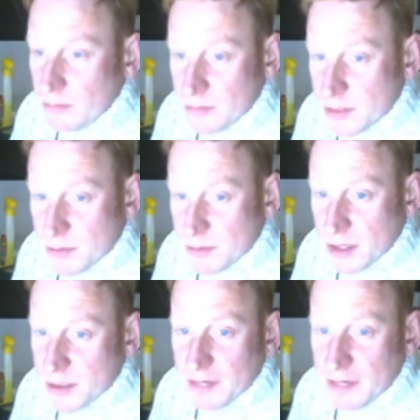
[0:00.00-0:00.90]

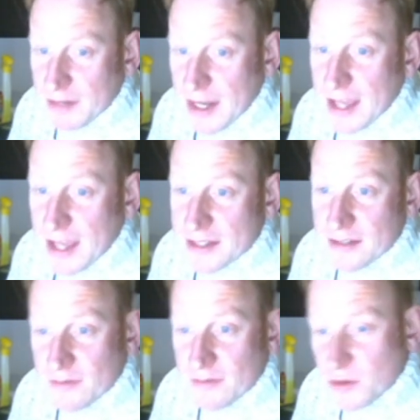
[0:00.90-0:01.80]
sometimes even less.
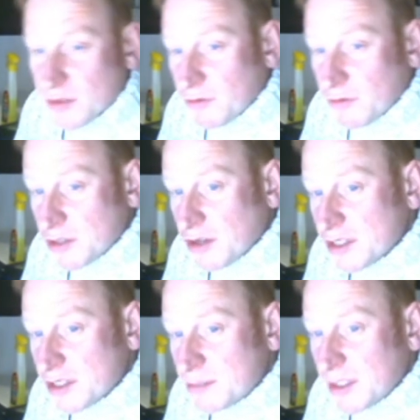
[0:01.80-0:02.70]
And of course I've also got the
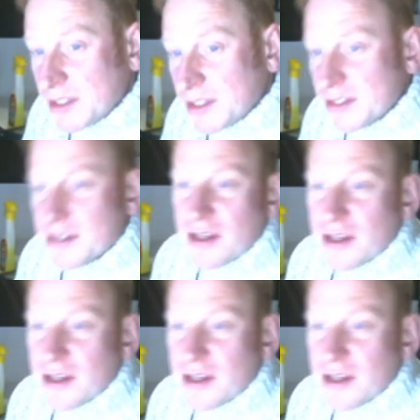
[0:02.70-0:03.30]
speakers